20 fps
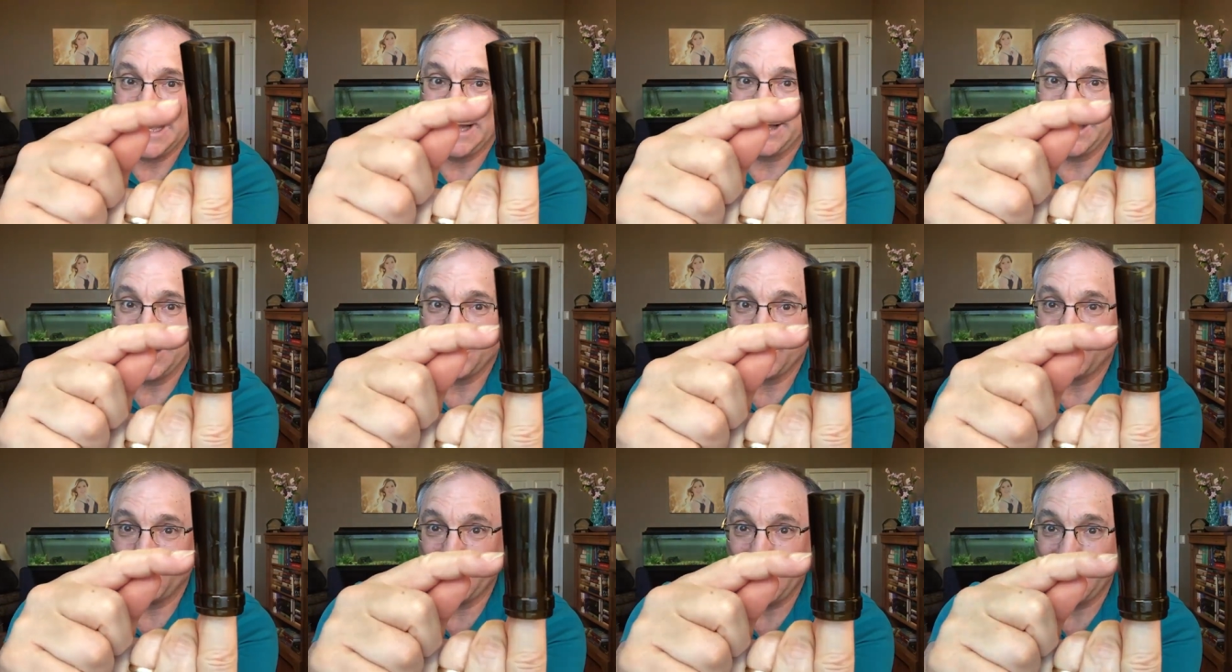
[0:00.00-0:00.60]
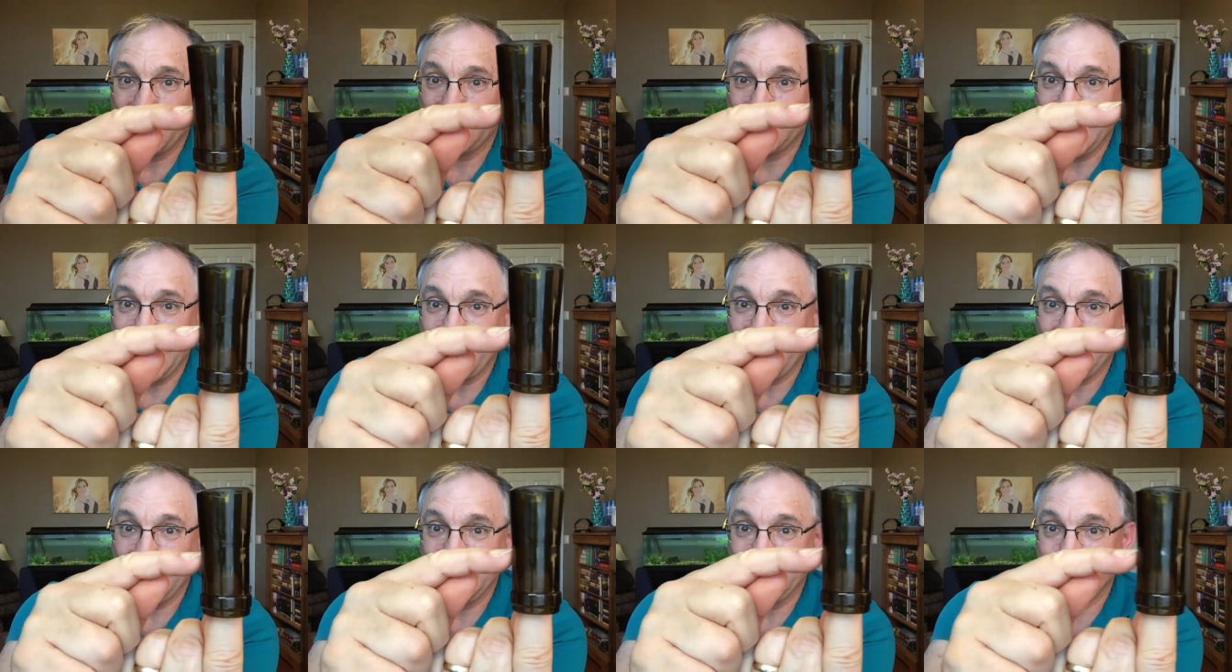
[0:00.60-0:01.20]
unless you plan on
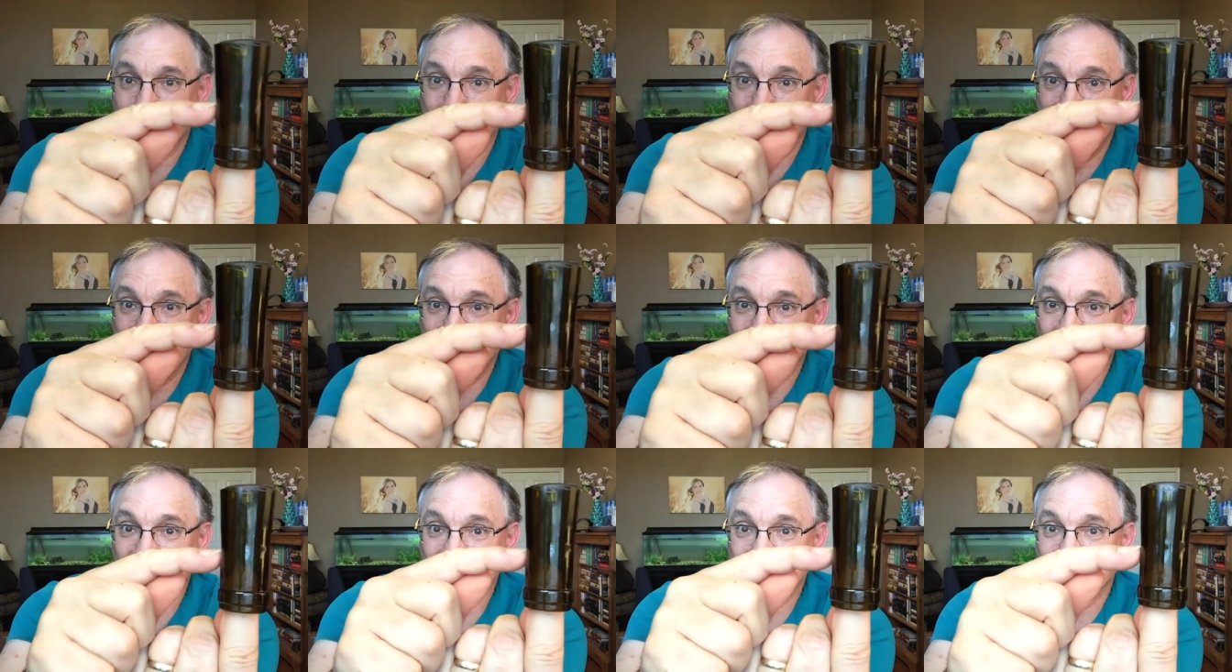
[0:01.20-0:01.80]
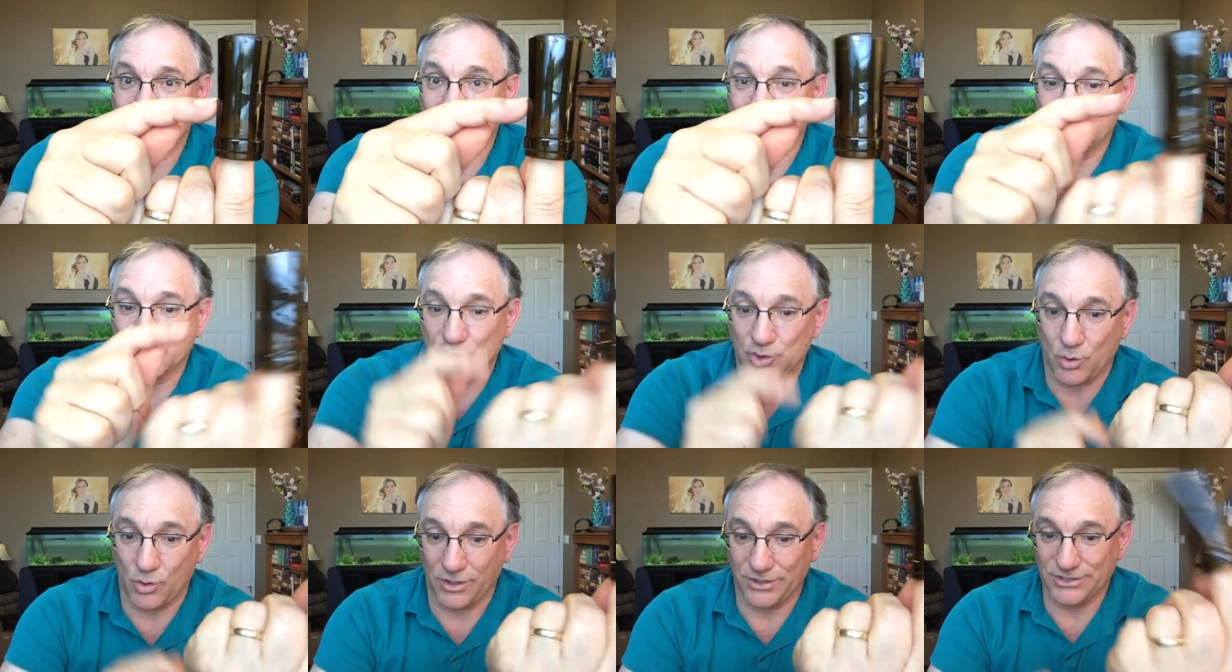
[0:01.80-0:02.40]
having it be just a little
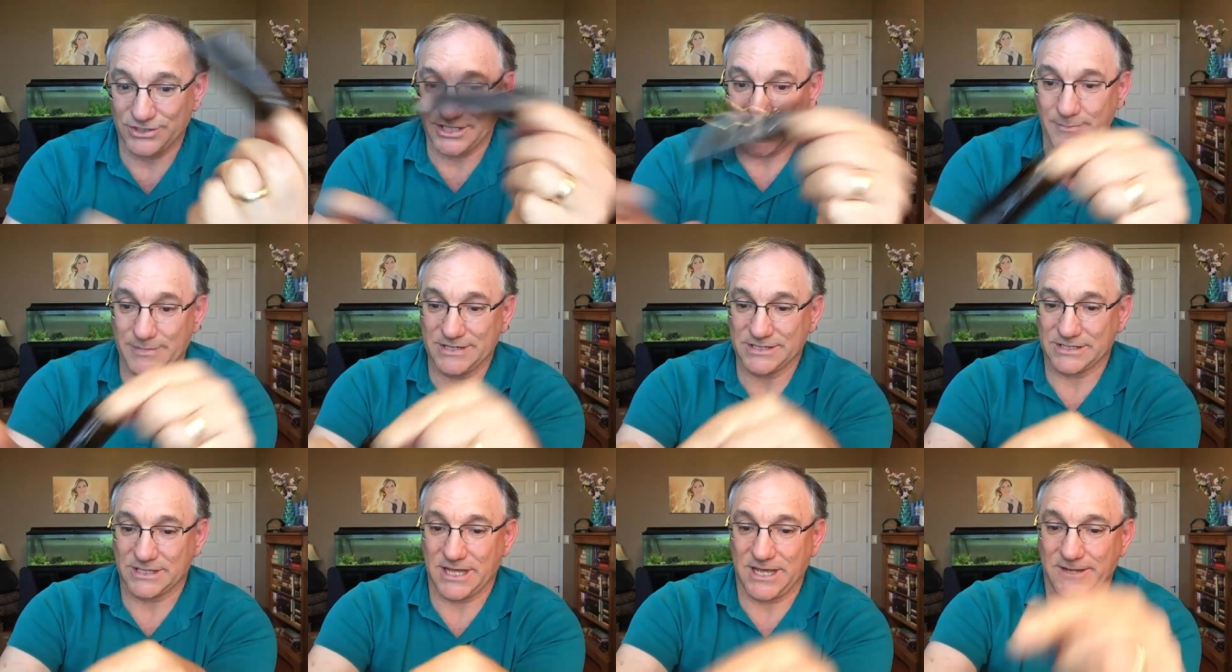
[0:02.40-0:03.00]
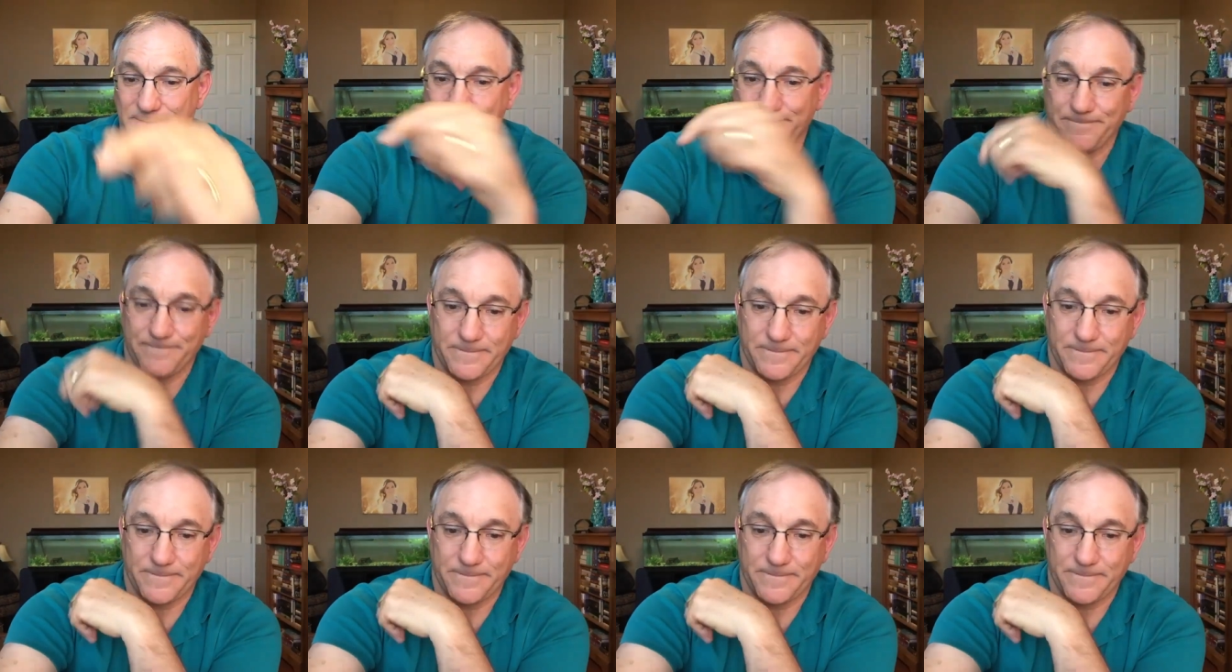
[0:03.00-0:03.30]
short stubby slide.